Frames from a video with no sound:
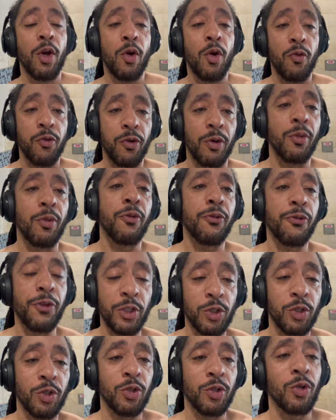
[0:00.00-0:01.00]
from a
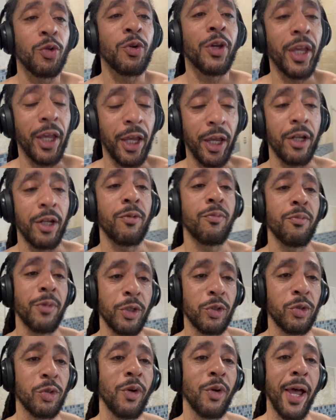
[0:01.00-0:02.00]
physical and a
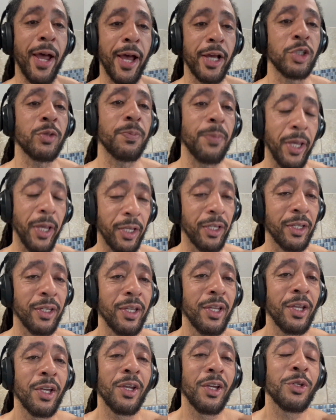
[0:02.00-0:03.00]
mental aspect.
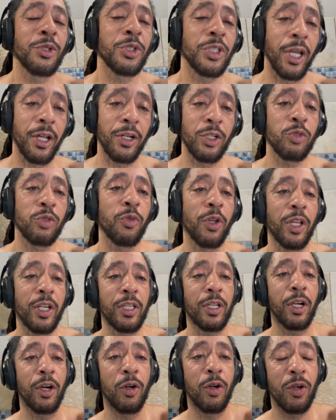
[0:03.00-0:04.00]
Share this
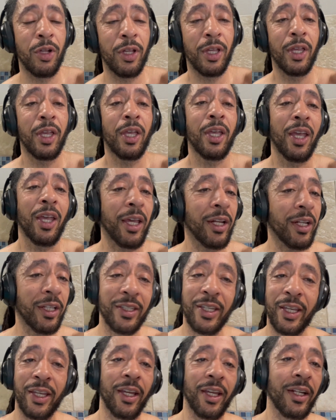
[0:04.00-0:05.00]
video, and
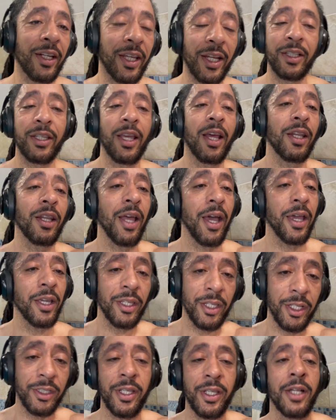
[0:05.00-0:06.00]
again, hit that like,
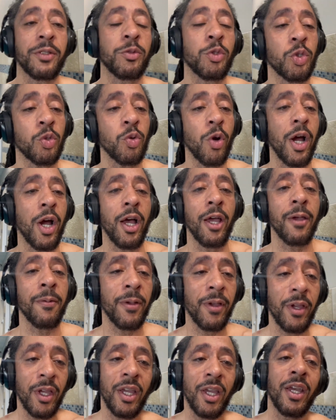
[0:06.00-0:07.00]
hit that subscribe,
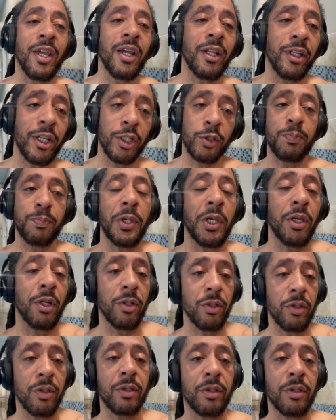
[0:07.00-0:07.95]
and let's build.